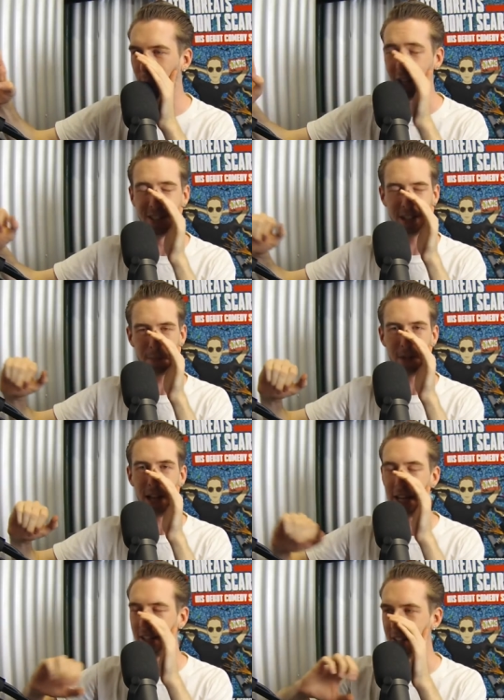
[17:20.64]
It's like
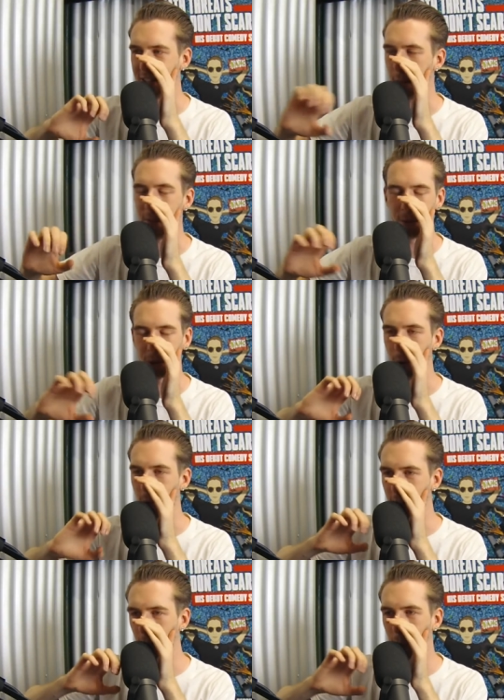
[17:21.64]
playing. That's I mean
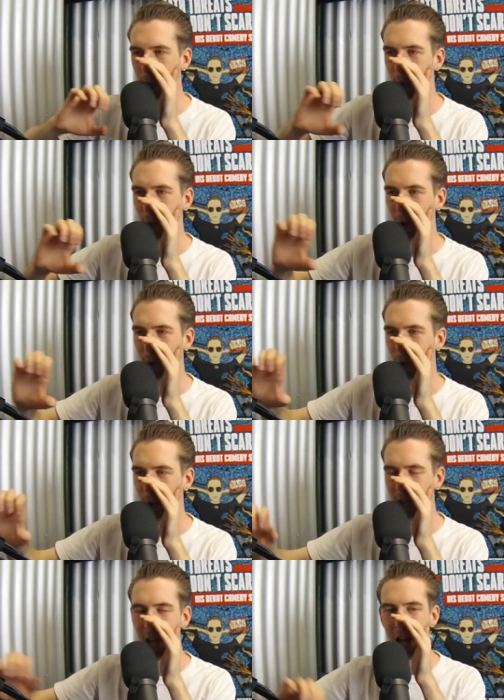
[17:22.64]
recording.
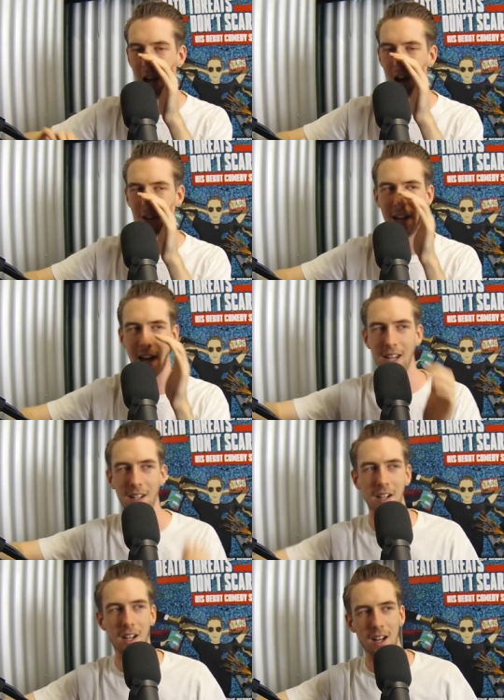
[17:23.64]
Okay,
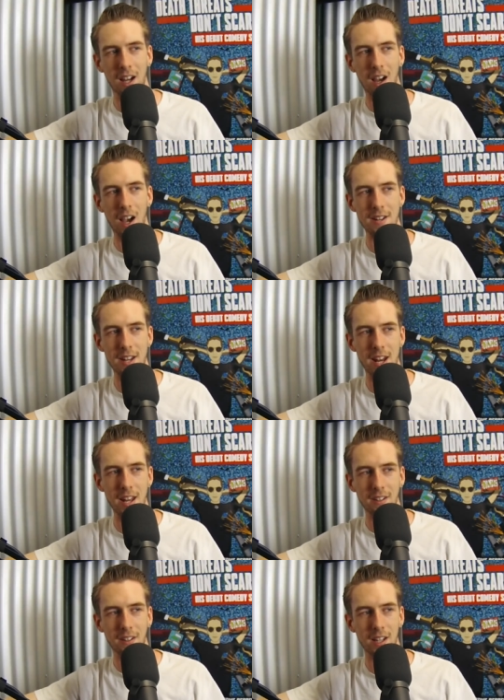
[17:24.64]
I did it.